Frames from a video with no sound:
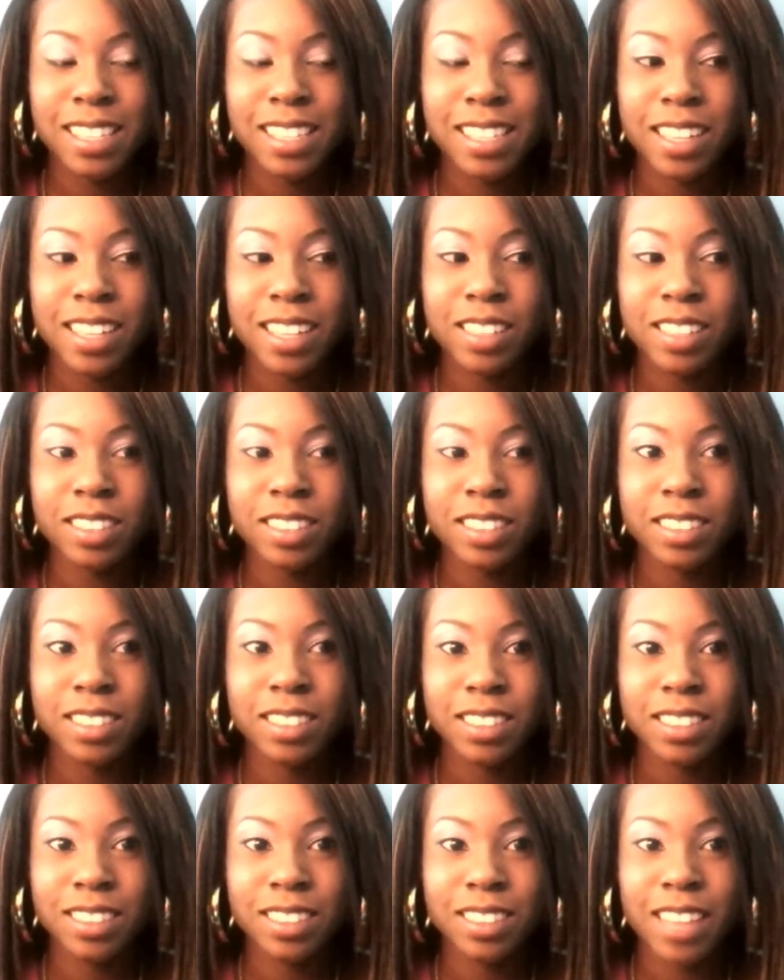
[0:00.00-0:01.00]
So
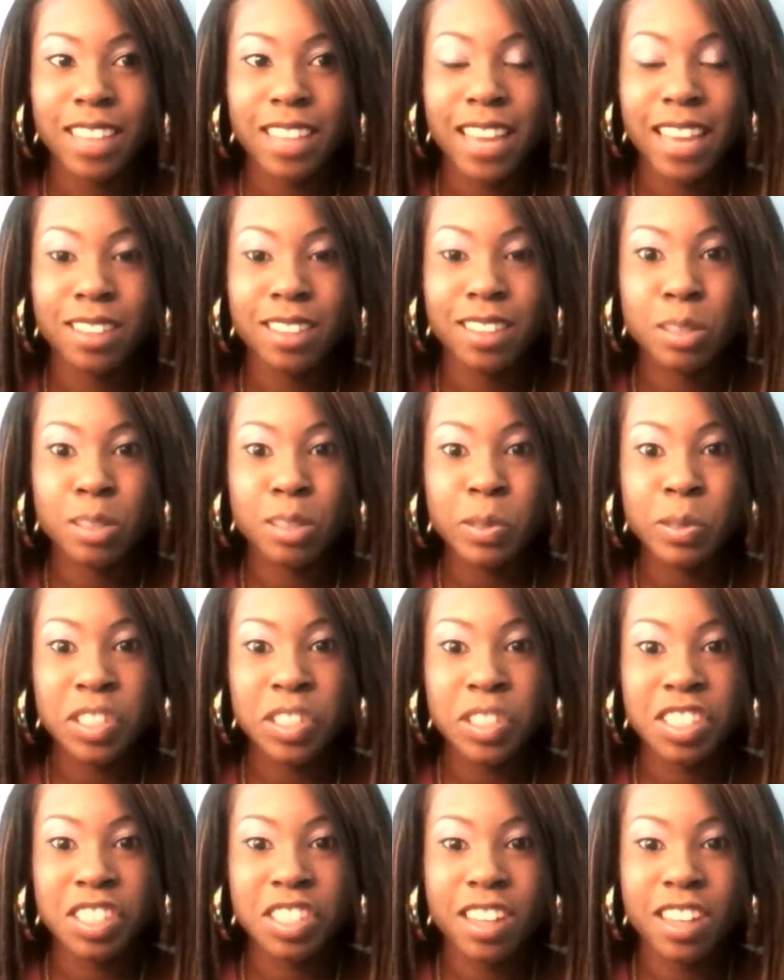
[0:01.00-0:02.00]
yeah, and then school
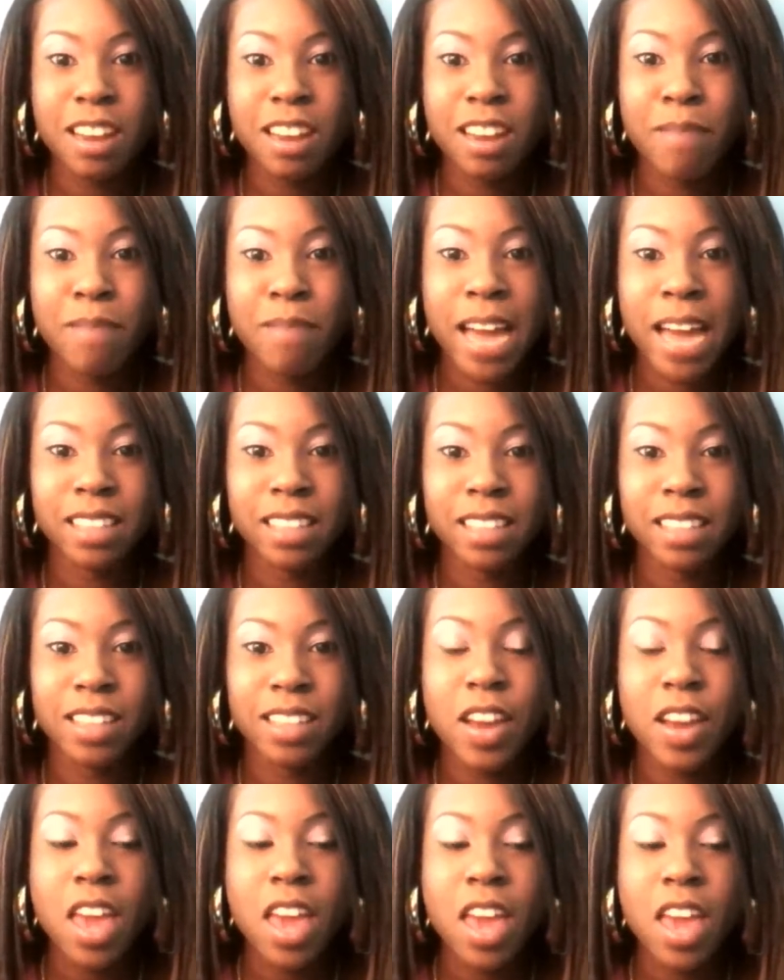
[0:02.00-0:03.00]
just started back.
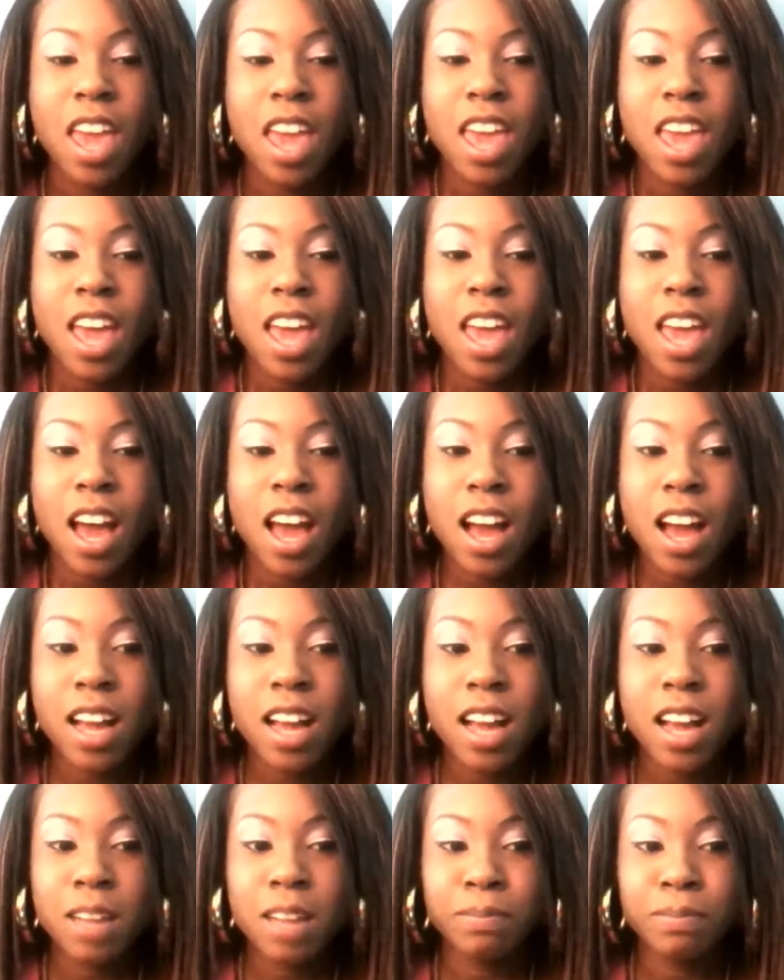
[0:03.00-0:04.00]
So
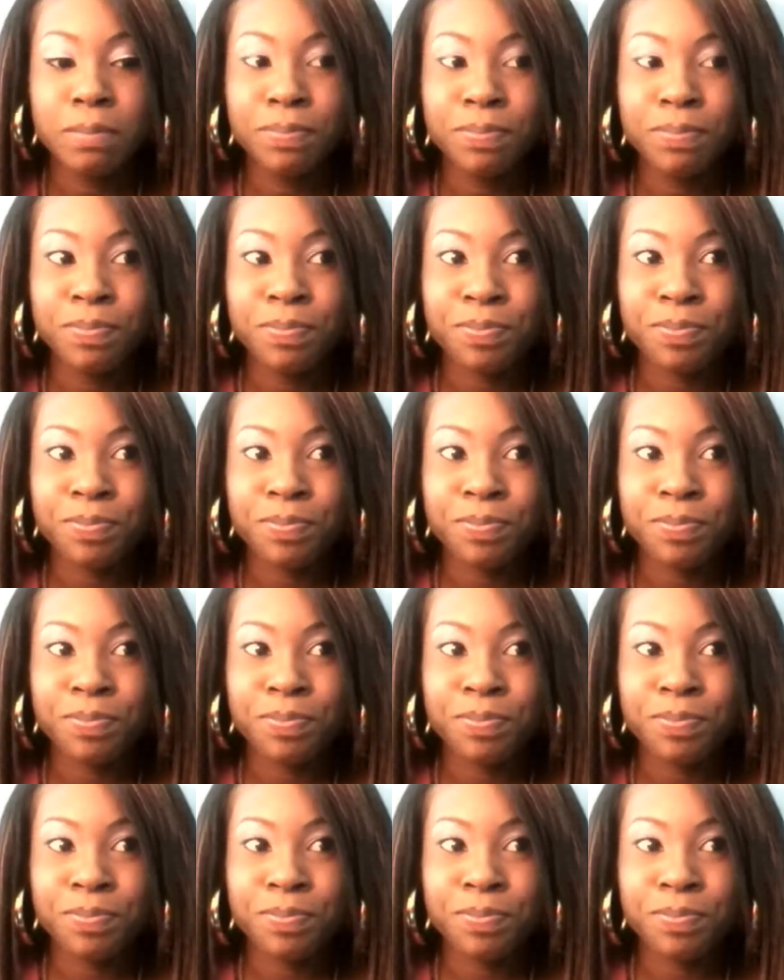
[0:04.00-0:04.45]
um,